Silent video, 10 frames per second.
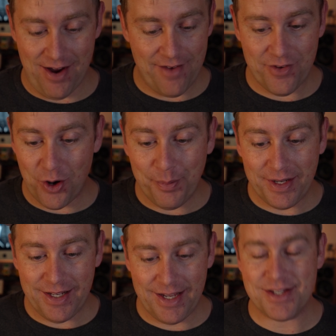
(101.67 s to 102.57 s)
I haven't
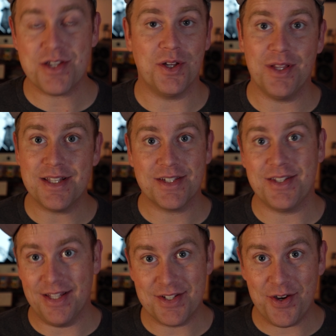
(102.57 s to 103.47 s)
opened it yet, so let's
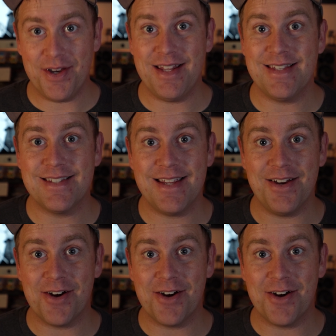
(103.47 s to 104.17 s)
go ahead and see.